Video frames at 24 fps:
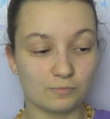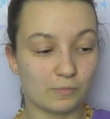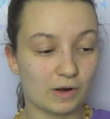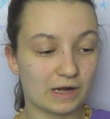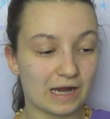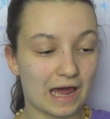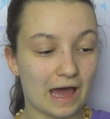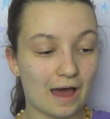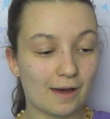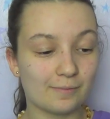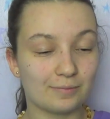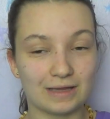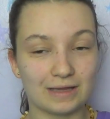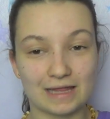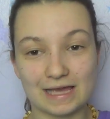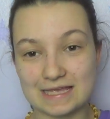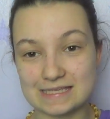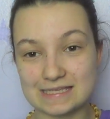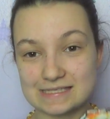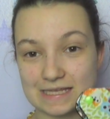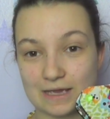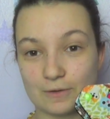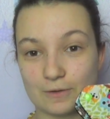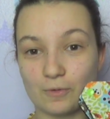went out of
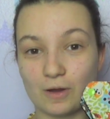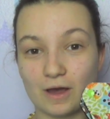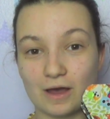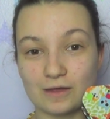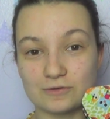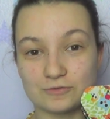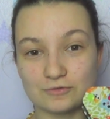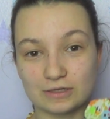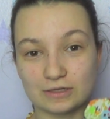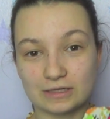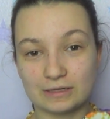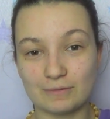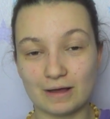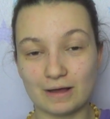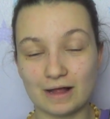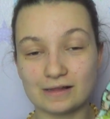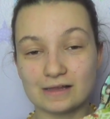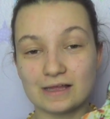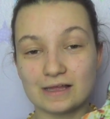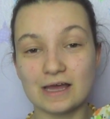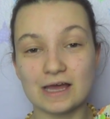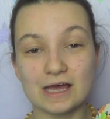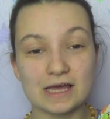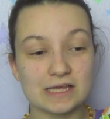place. They worked really
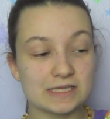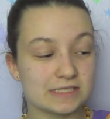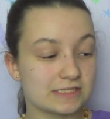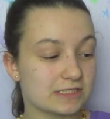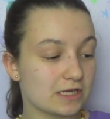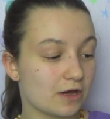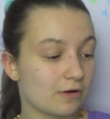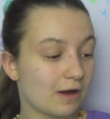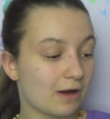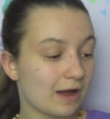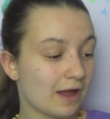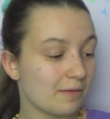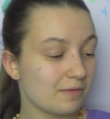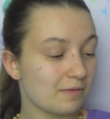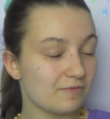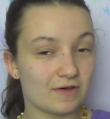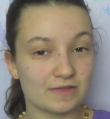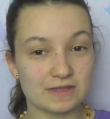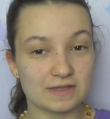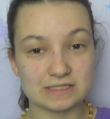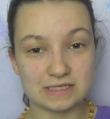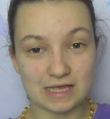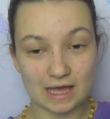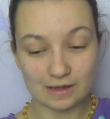well. So I hope you
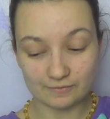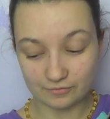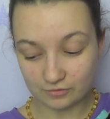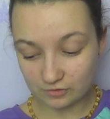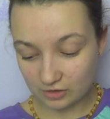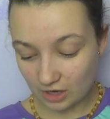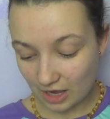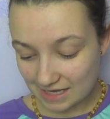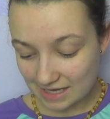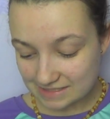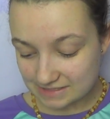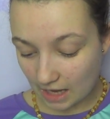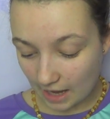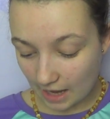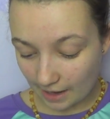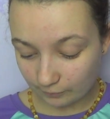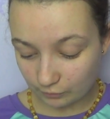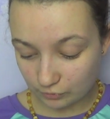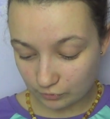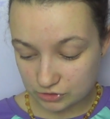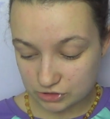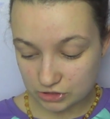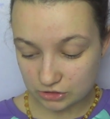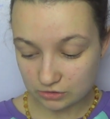found this helpful, guys. I
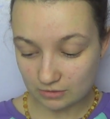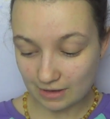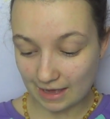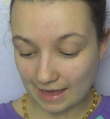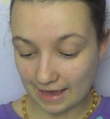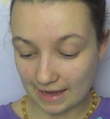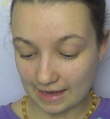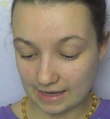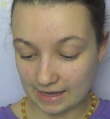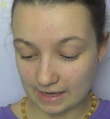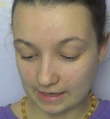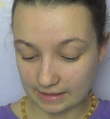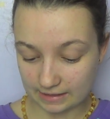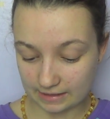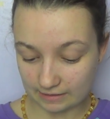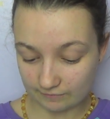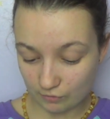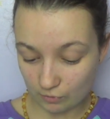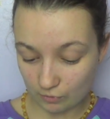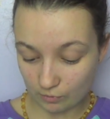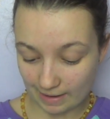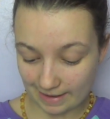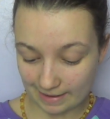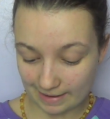will do a
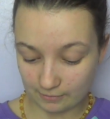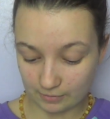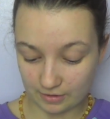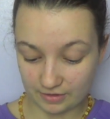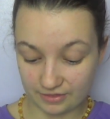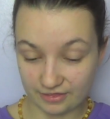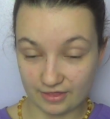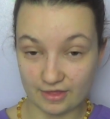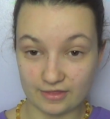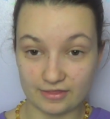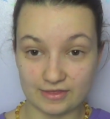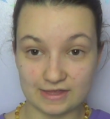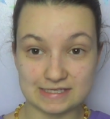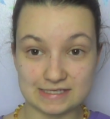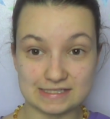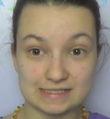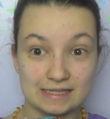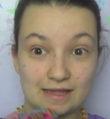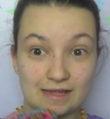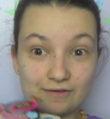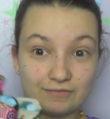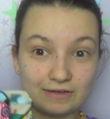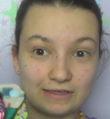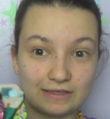giveaway with this
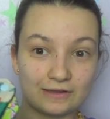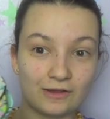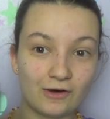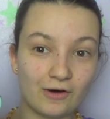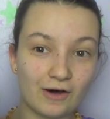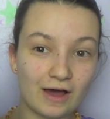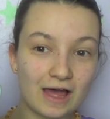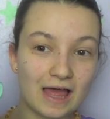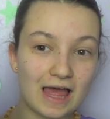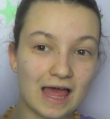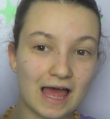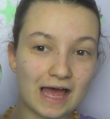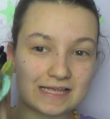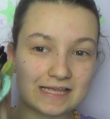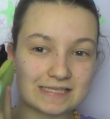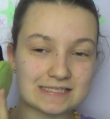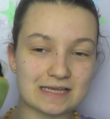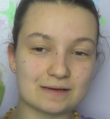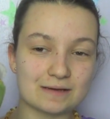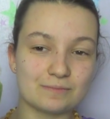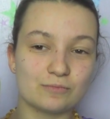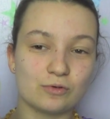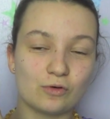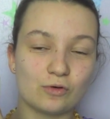lovely lot at
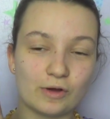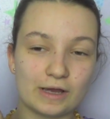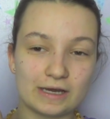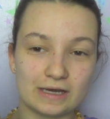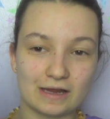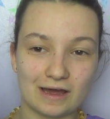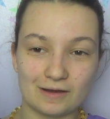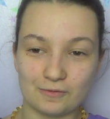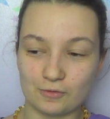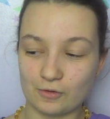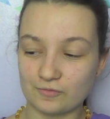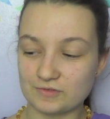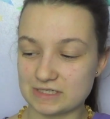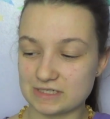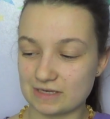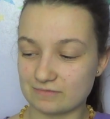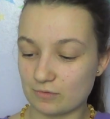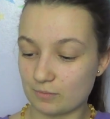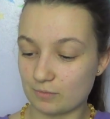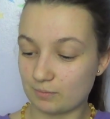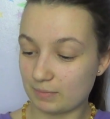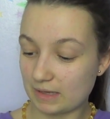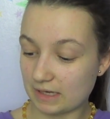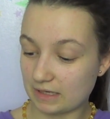some point. I will obviously
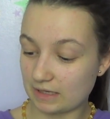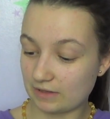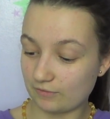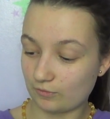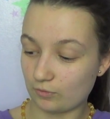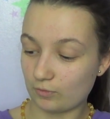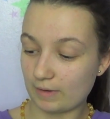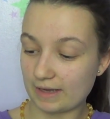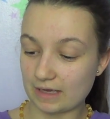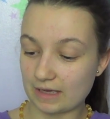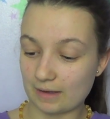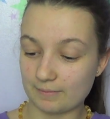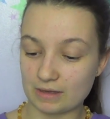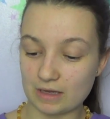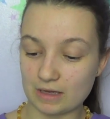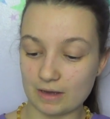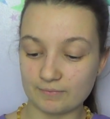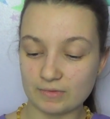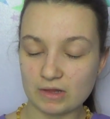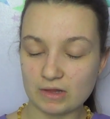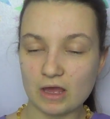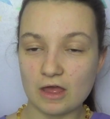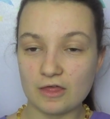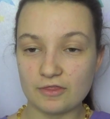have a big giveaway coming
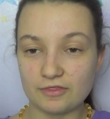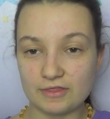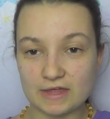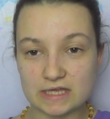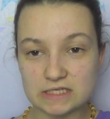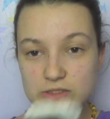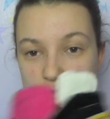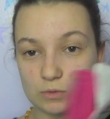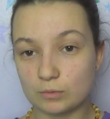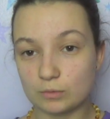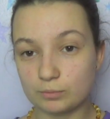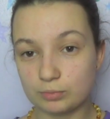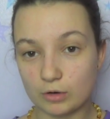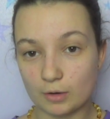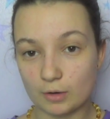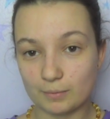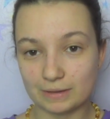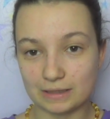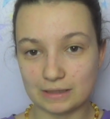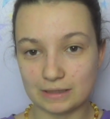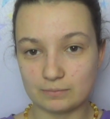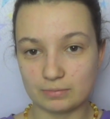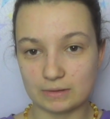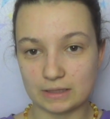up. This will
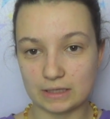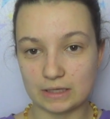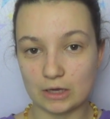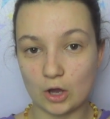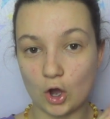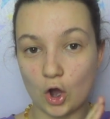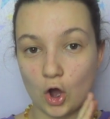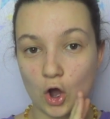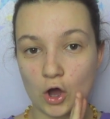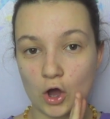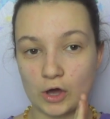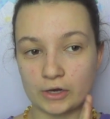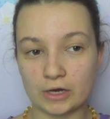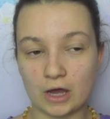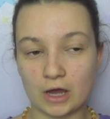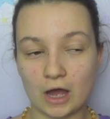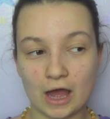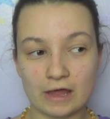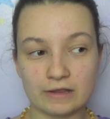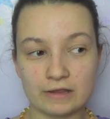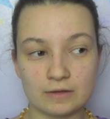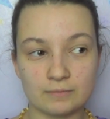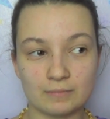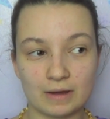probably be on
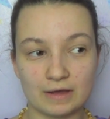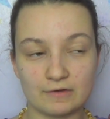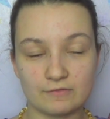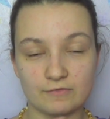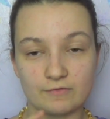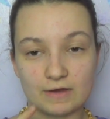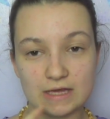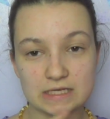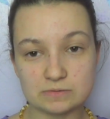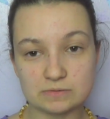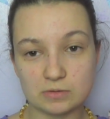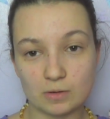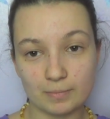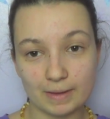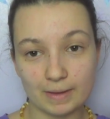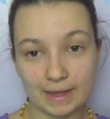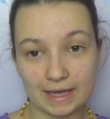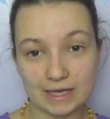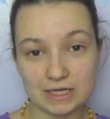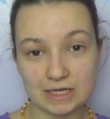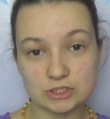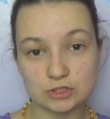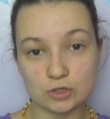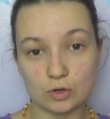either my Facebook
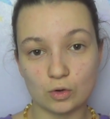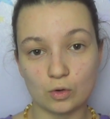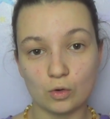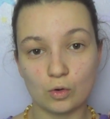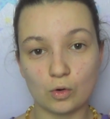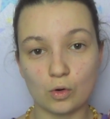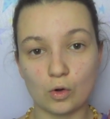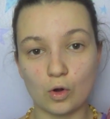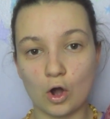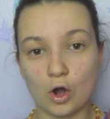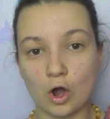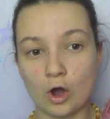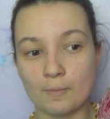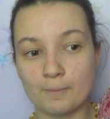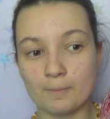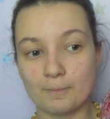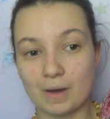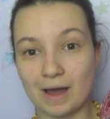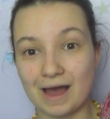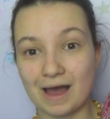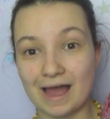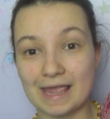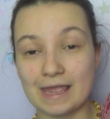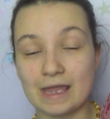page or on
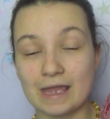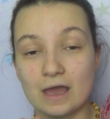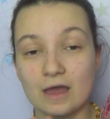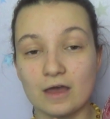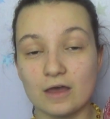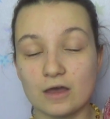my